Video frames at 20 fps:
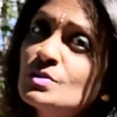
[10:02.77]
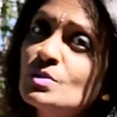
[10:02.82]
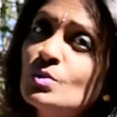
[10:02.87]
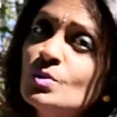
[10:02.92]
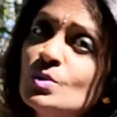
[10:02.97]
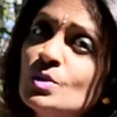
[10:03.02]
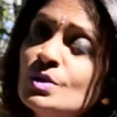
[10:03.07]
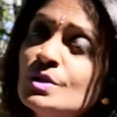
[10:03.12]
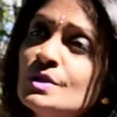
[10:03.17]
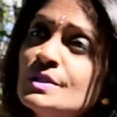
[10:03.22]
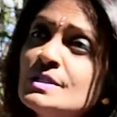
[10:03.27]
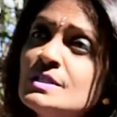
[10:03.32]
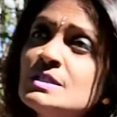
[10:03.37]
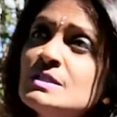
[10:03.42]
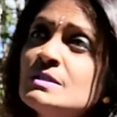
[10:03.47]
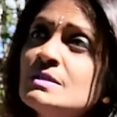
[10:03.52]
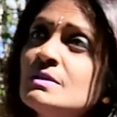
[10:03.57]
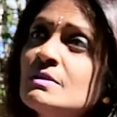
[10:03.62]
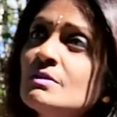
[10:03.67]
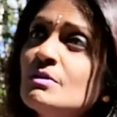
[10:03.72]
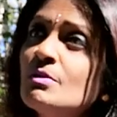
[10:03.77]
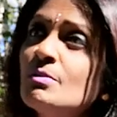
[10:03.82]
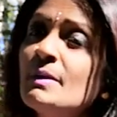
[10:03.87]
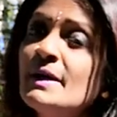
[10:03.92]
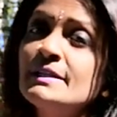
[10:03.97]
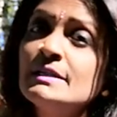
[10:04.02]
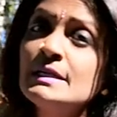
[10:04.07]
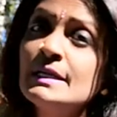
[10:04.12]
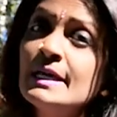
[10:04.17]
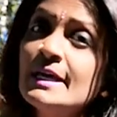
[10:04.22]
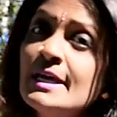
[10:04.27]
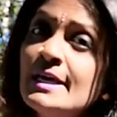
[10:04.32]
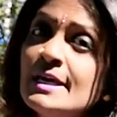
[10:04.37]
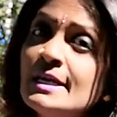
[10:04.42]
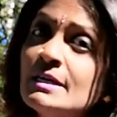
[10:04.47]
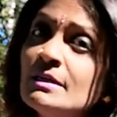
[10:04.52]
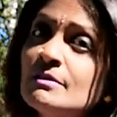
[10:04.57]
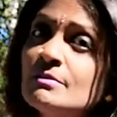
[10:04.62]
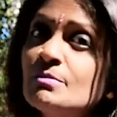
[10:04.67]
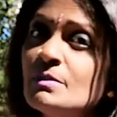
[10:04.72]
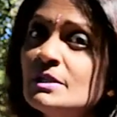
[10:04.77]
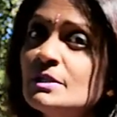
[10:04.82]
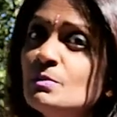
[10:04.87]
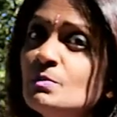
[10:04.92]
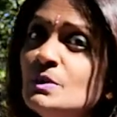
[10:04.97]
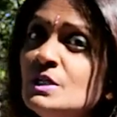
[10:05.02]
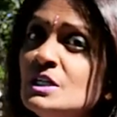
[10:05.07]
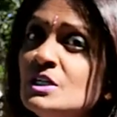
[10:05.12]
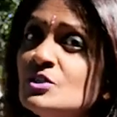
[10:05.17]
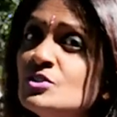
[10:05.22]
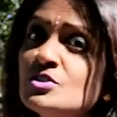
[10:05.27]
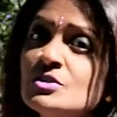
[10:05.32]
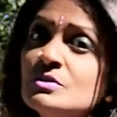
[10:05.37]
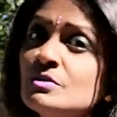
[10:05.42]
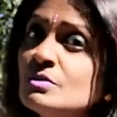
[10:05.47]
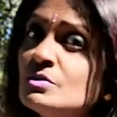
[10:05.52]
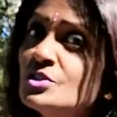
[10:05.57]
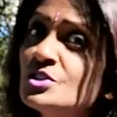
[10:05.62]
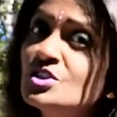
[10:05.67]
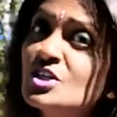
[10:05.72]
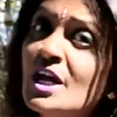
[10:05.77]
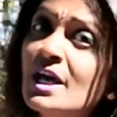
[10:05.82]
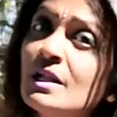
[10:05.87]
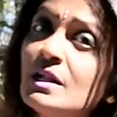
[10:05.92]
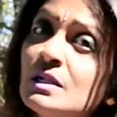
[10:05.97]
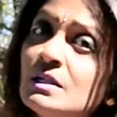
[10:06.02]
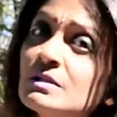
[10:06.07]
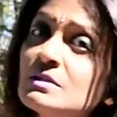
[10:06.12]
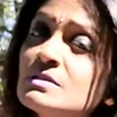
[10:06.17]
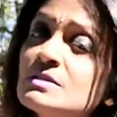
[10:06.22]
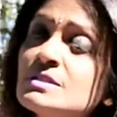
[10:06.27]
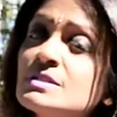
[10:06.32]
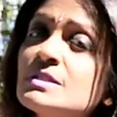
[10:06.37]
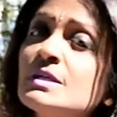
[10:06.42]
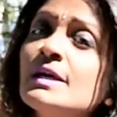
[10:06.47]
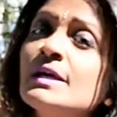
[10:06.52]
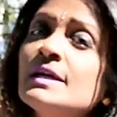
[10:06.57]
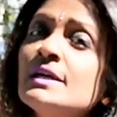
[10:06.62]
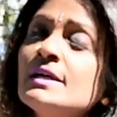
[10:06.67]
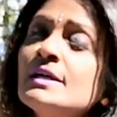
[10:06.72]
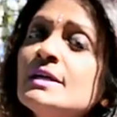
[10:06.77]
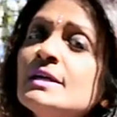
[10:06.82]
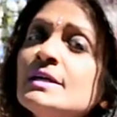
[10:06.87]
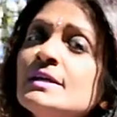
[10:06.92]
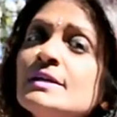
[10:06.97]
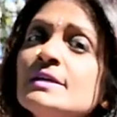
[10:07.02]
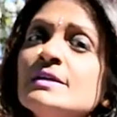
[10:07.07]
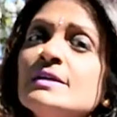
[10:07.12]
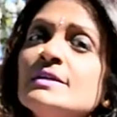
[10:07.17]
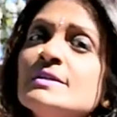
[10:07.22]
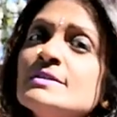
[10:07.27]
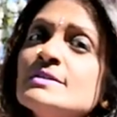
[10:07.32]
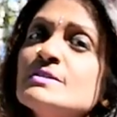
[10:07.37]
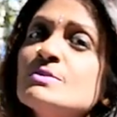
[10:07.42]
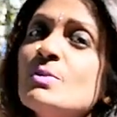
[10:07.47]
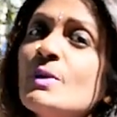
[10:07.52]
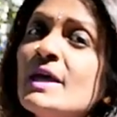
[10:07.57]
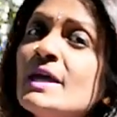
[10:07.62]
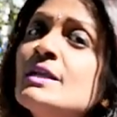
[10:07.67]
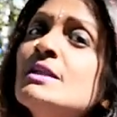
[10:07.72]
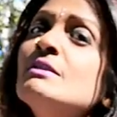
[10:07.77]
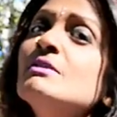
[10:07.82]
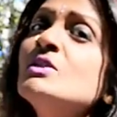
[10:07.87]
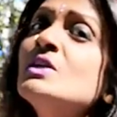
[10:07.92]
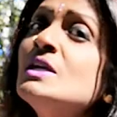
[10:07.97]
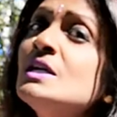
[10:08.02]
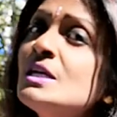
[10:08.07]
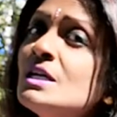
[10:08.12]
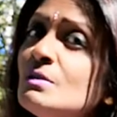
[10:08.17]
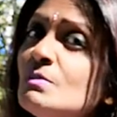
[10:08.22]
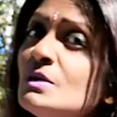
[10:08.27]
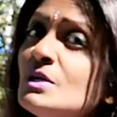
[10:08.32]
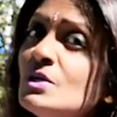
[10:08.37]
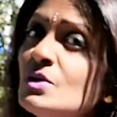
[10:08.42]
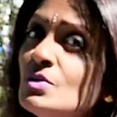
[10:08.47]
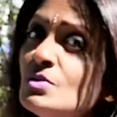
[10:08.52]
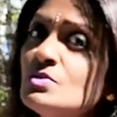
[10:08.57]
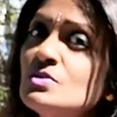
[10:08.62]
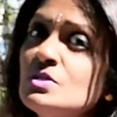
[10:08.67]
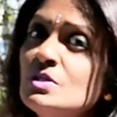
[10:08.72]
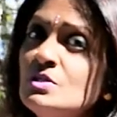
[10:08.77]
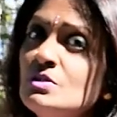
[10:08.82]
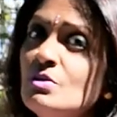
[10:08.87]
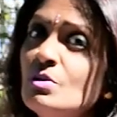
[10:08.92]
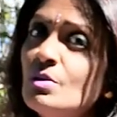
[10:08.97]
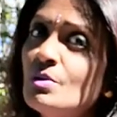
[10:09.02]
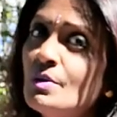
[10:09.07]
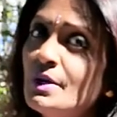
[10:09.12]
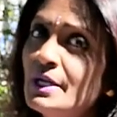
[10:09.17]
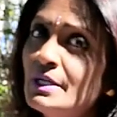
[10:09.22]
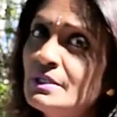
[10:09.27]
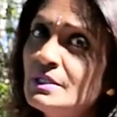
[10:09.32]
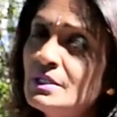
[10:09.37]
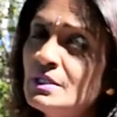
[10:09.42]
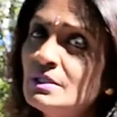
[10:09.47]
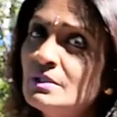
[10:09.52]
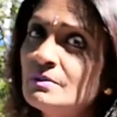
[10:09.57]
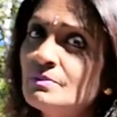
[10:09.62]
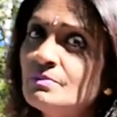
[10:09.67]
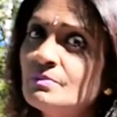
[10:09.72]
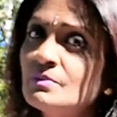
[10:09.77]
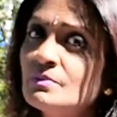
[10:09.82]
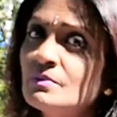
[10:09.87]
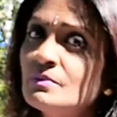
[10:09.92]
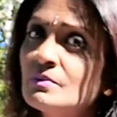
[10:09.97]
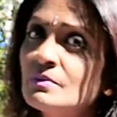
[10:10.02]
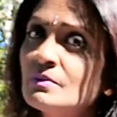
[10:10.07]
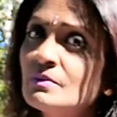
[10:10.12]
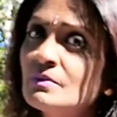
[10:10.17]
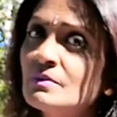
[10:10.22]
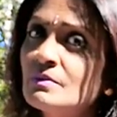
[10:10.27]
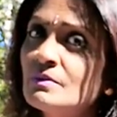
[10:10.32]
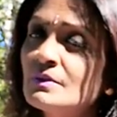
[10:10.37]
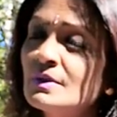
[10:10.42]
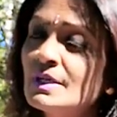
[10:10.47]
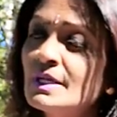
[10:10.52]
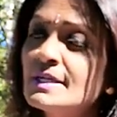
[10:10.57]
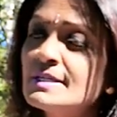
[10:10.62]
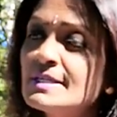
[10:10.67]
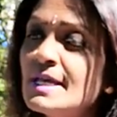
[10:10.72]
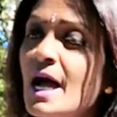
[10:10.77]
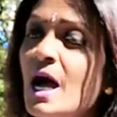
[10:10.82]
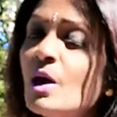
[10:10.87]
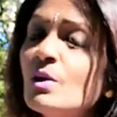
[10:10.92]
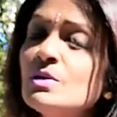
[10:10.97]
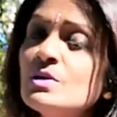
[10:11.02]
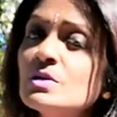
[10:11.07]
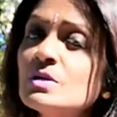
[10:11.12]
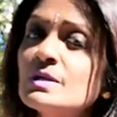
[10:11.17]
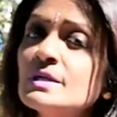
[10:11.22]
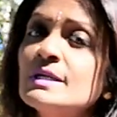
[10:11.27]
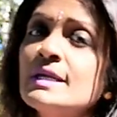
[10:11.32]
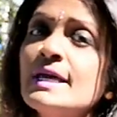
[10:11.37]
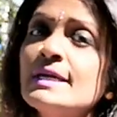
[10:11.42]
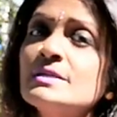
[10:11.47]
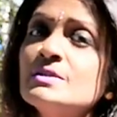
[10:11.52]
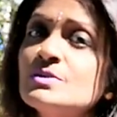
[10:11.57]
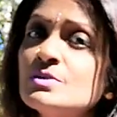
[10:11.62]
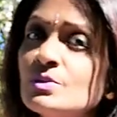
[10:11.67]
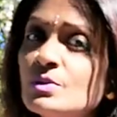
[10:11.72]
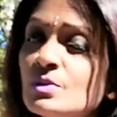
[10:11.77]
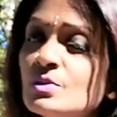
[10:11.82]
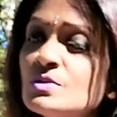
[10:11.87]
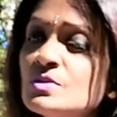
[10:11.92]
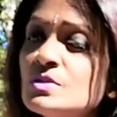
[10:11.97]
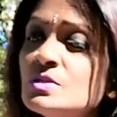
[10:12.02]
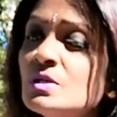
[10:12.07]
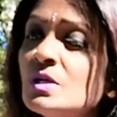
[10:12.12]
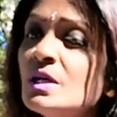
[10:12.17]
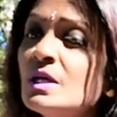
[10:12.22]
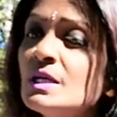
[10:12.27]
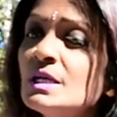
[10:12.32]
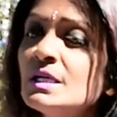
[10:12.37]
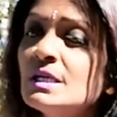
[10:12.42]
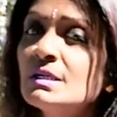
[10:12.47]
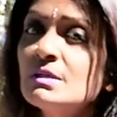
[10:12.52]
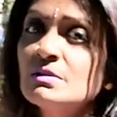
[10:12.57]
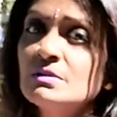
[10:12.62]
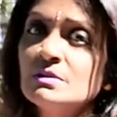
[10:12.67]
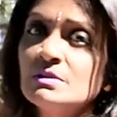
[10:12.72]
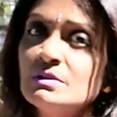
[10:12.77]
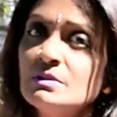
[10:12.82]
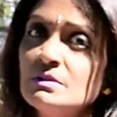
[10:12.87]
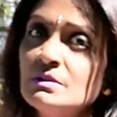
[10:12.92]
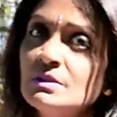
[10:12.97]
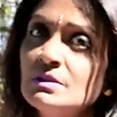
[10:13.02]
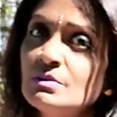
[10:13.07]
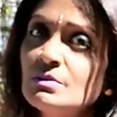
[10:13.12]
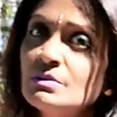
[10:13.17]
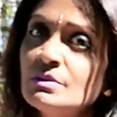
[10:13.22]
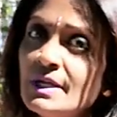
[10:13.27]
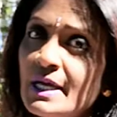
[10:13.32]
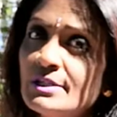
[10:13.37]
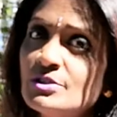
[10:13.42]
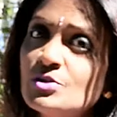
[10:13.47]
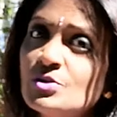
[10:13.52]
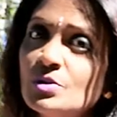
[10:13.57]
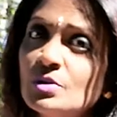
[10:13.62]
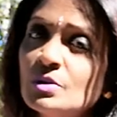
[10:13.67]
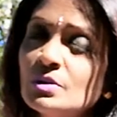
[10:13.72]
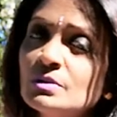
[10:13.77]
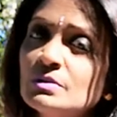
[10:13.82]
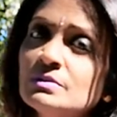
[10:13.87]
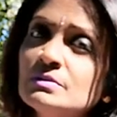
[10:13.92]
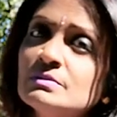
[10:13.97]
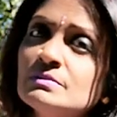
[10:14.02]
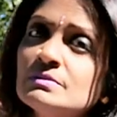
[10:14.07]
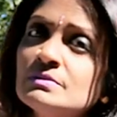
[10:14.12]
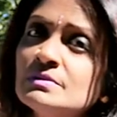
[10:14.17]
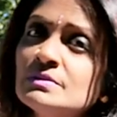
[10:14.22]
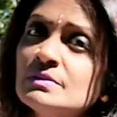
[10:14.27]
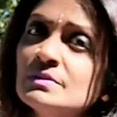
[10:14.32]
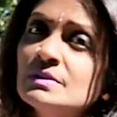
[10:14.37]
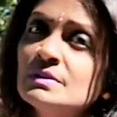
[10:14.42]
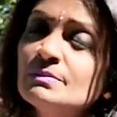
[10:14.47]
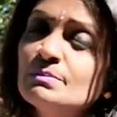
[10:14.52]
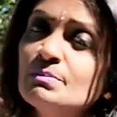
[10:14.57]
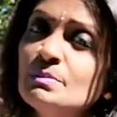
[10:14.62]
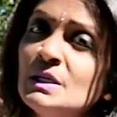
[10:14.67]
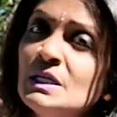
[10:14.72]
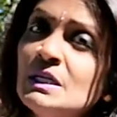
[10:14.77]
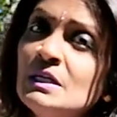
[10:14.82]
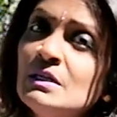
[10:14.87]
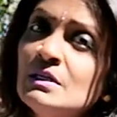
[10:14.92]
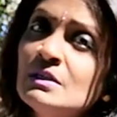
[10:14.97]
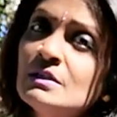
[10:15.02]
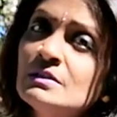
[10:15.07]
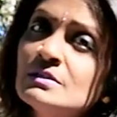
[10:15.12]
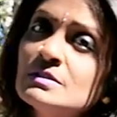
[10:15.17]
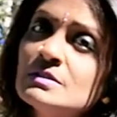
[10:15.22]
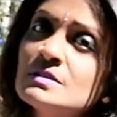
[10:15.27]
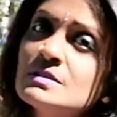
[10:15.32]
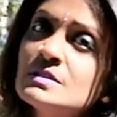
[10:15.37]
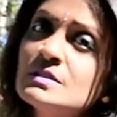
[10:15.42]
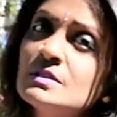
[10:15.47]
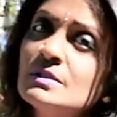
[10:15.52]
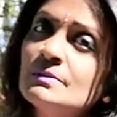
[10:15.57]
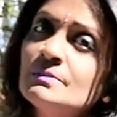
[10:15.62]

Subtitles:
or woods, or by the lake, by the beach, shells. So anything can be used in your grid. It's how you connect to those, natural beings